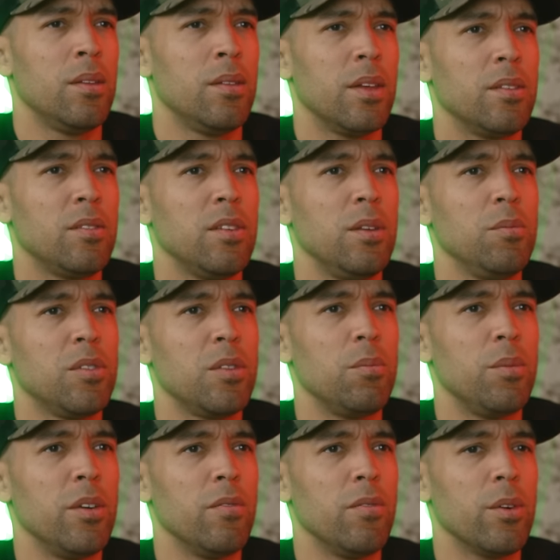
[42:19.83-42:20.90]
that seems to
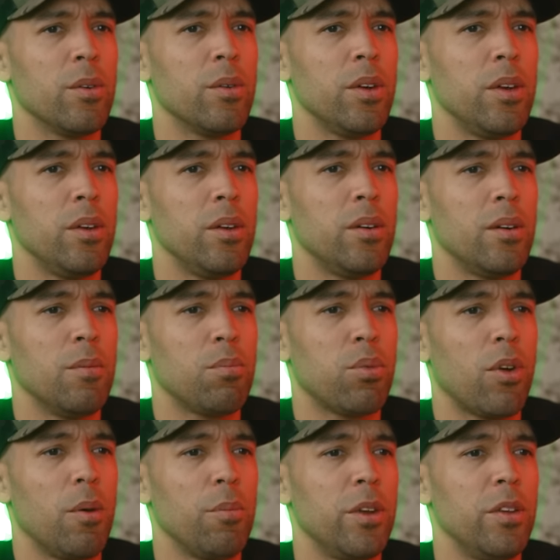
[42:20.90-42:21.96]
be a very uh,
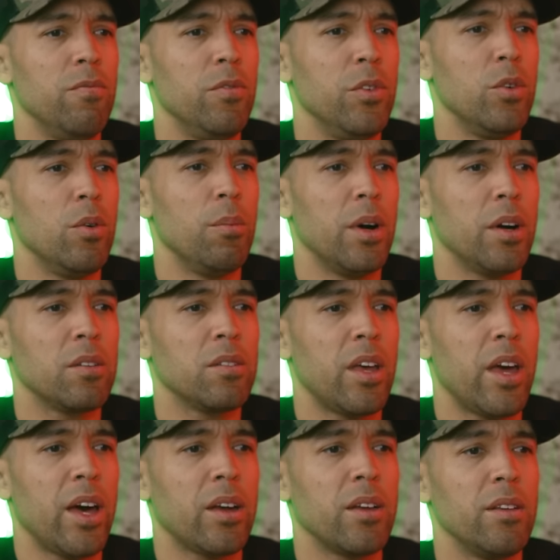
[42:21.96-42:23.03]
prominent view amongst
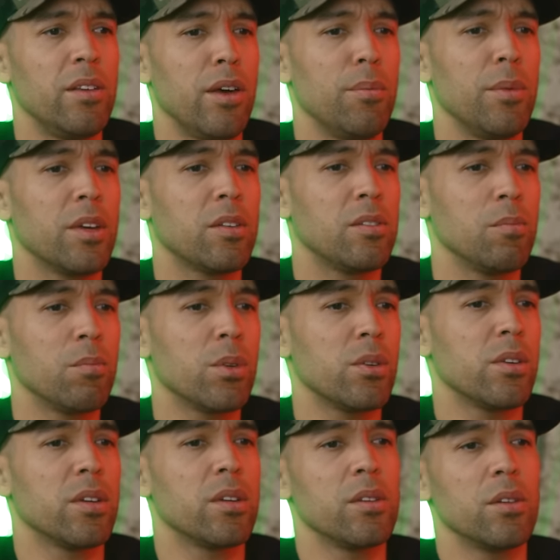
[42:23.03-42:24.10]
academics in
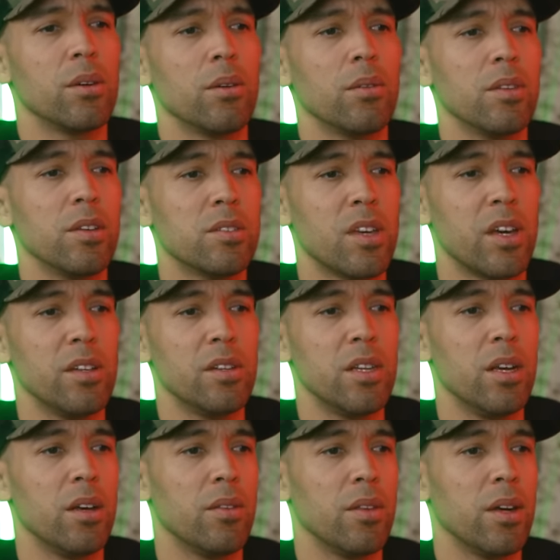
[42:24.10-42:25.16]
particular this
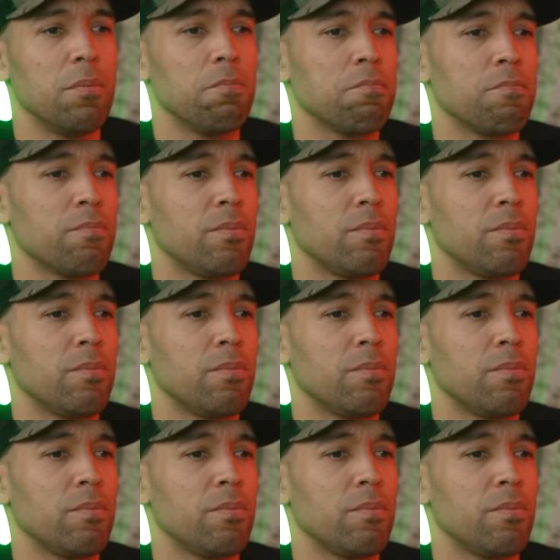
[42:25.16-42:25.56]
idea that